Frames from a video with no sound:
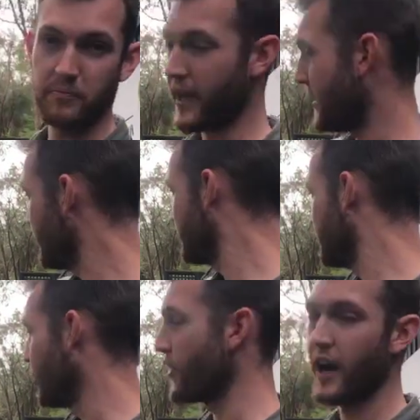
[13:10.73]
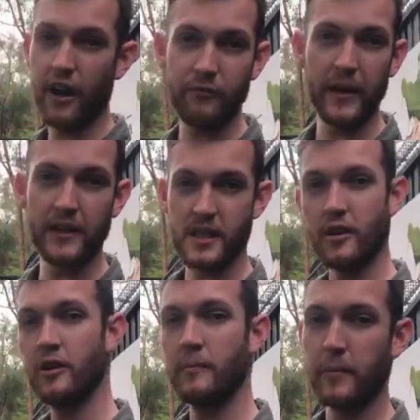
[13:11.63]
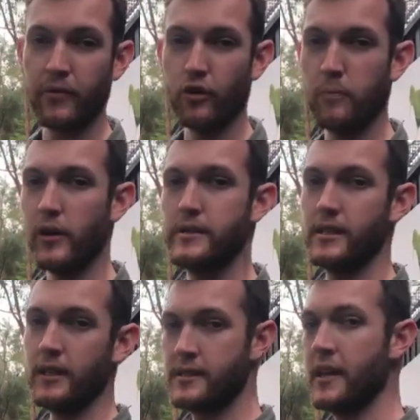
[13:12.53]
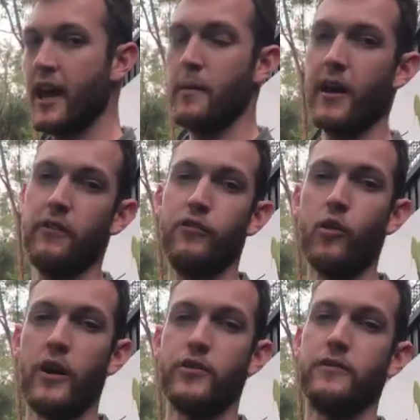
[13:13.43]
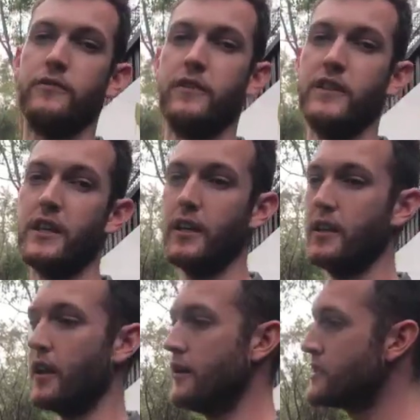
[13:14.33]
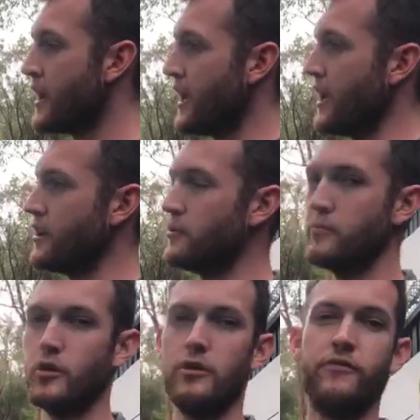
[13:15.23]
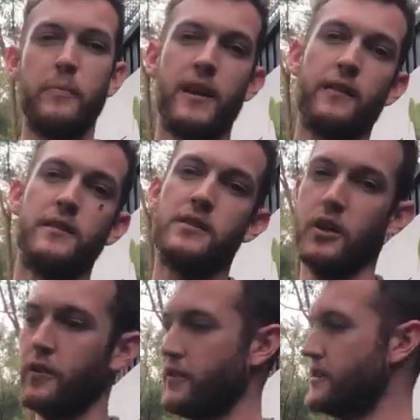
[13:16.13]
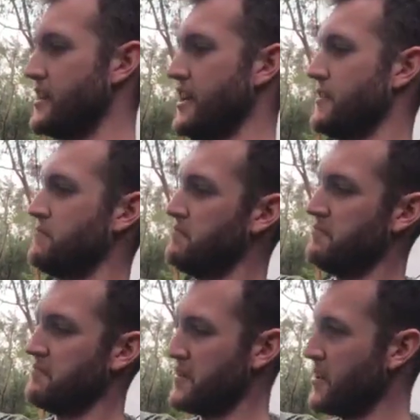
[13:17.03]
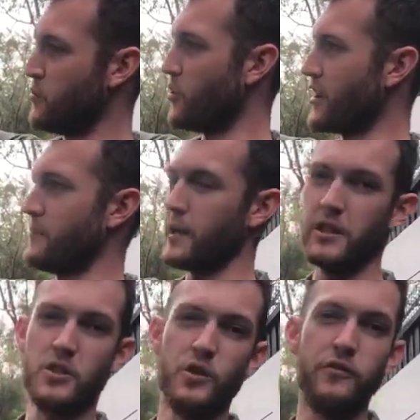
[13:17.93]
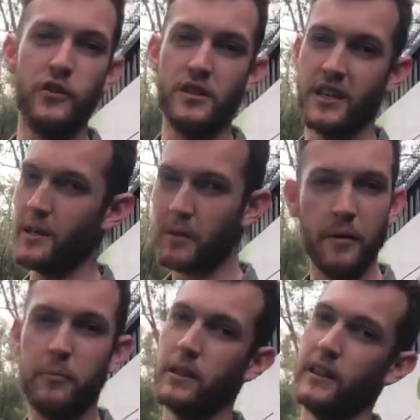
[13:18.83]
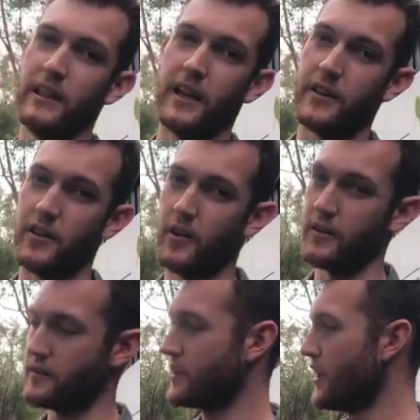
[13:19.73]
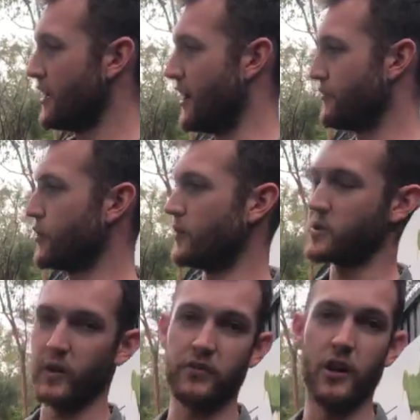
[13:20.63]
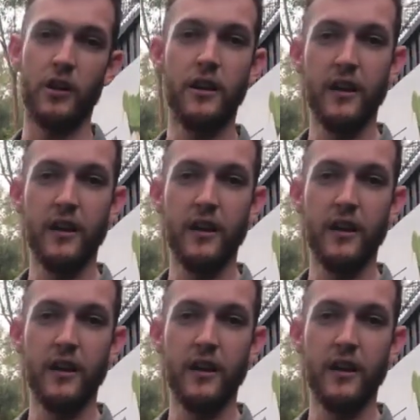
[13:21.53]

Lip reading: about 4.5 meters long, maybe 4.6, about 450 kilos. He could move beneath the surface in water maybe 2 foot deep, completely unnoticed. Now, of course, we've got